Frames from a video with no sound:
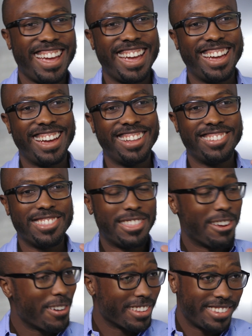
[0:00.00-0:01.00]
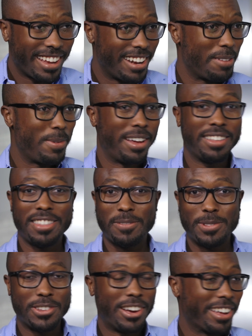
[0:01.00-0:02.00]
and they're excited about it.
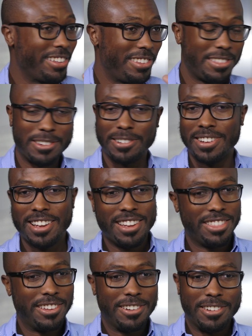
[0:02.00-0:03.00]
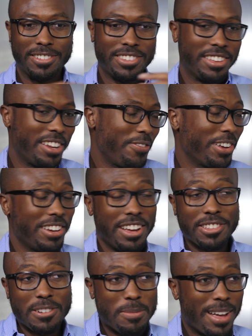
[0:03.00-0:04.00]
They've been talking to their significant
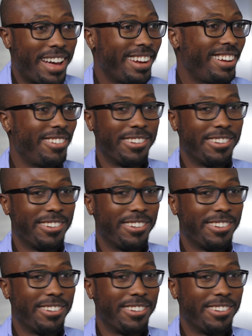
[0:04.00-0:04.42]
other about it,